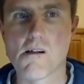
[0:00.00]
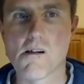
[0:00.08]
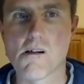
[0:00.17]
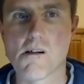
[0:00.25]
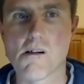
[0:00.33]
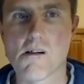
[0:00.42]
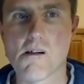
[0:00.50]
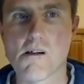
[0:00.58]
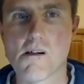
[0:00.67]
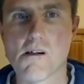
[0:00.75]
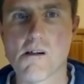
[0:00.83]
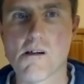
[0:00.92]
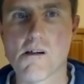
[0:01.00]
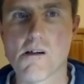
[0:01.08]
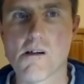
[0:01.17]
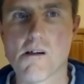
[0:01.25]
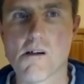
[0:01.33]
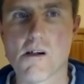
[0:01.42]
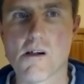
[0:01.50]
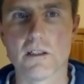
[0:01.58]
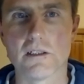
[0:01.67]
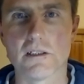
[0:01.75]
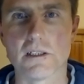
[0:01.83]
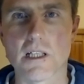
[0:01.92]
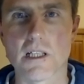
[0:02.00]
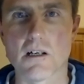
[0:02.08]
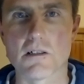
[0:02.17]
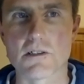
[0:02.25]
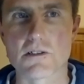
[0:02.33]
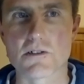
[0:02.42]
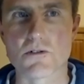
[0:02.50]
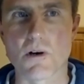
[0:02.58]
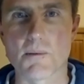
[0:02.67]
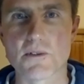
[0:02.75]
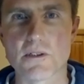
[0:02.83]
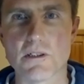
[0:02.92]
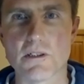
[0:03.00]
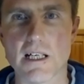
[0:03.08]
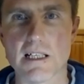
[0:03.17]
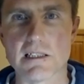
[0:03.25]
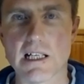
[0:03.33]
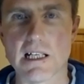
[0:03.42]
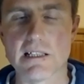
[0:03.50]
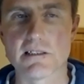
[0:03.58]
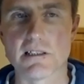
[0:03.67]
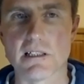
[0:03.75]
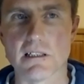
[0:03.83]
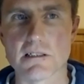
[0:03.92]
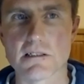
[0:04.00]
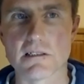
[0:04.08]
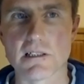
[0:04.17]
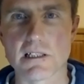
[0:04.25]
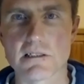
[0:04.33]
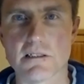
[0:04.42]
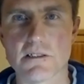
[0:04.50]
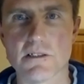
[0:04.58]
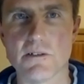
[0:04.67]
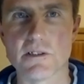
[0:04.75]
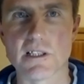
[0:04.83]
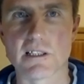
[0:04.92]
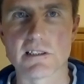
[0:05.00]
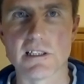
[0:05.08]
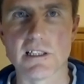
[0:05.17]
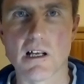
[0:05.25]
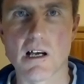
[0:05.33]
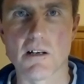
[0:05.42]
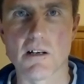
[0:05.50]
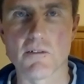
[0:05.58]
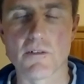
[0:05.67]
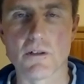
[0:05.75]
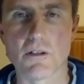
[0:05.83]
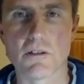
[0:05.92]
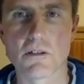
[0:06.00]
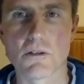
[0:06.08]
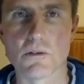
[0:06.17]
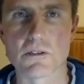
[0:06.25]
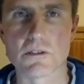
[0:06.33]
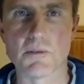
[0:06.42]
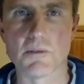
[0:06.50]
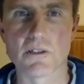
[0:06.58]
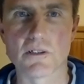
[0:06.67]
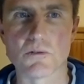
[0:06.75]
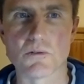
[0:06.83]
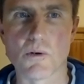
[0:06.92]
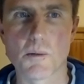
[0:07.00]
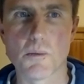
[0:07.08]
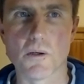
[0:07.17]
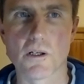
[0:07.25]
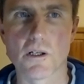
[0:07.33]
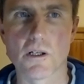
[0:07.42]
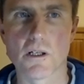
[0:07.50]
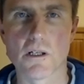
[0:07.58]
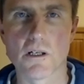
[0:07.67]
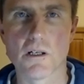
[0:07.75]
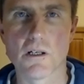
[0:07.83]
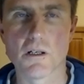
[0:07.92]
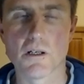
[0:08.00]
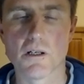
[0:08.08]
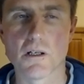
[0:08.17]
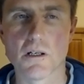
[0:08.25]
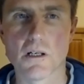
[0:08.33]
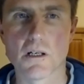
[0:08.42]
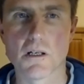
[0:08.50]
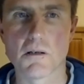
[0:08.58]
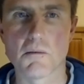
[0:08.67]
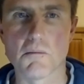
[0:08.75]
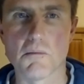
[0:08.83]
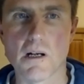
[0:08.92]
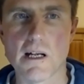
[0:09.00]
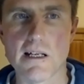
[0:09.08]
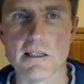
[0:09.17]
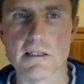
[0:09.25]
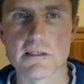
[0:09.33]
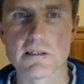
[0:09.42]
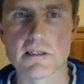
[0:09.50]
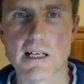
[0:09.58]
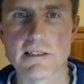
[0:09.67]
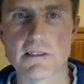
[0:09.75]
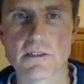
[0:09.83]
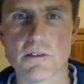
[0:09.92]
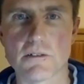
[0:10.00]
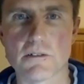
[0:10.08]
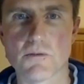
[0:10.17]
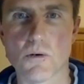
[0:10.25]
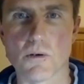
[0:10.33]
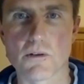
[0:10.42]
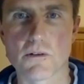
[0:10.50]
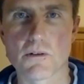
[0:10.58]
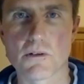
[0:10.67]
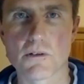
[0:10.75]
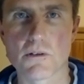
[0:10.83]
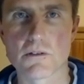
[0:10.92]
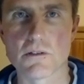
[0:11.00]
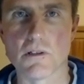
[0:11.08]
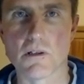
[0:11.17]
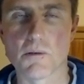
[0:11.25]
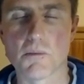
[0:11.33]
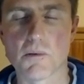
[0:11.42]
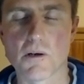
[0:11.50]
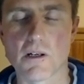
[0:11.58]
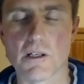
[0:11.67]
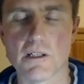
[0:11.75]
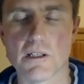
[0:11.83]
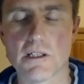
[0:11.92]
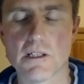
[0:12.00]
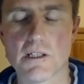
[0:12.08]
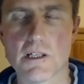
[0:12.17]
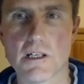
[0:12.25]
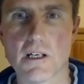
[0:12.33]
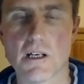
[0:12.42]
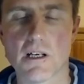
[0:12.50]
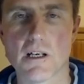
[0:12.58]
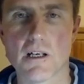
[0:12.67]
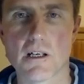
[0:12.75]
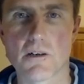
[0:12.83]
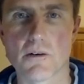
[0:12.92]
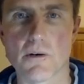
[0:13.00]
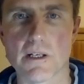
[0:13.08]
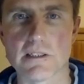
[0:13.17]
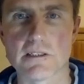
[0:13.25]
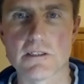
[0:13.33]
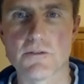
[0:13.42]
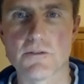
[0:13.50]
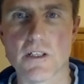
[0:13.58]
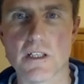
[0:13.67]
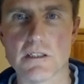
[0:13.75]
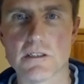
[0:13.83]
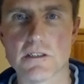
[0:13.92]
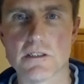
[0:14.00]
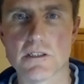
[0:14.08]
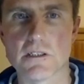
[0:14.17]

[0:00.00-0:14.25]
And now just drop today's lesson in. This is lesson 269 of the Course in Miracles workbook. My sight goes forth to look upon Christ's face.